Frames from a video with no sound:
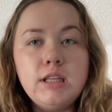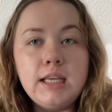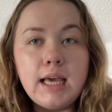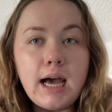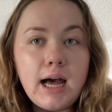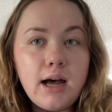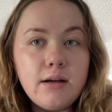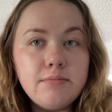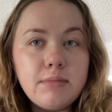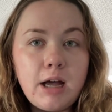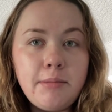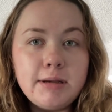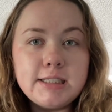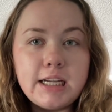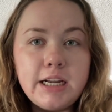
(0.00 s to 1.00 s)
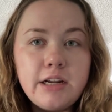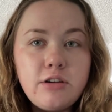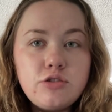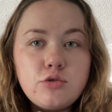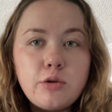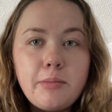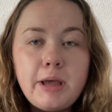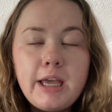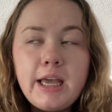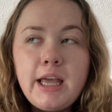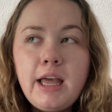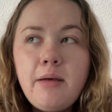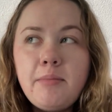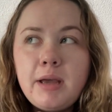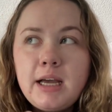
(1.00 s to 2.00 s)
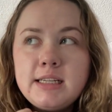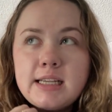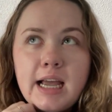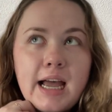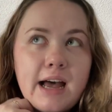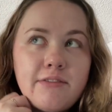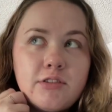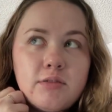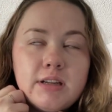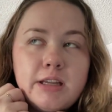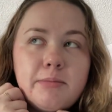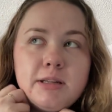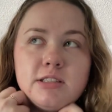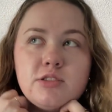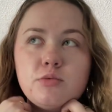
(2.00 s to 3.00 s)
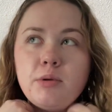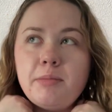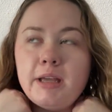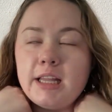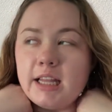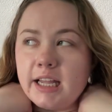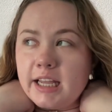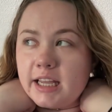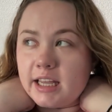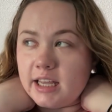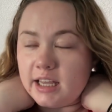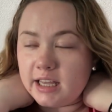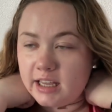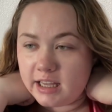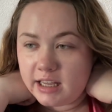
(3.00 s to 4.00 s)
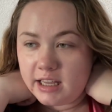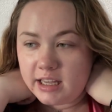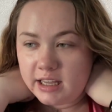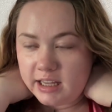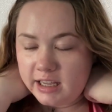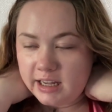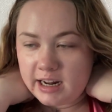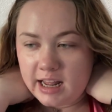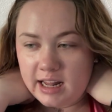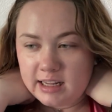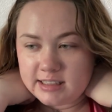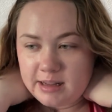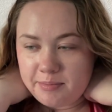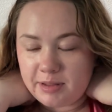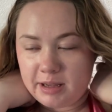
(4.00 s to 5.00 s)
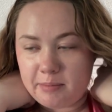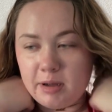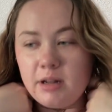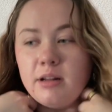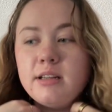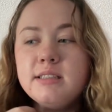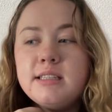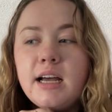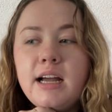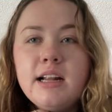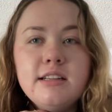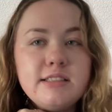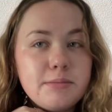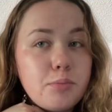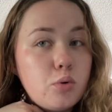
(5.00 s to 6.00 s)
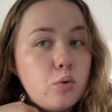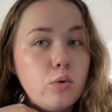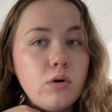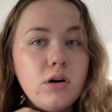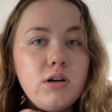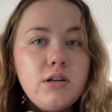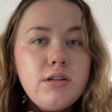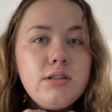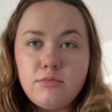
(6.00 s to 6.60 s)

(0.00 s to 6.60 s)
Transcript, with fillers: Yeah, I'm excited to go swimming because I haven't really been swimming like in something but besides a pool.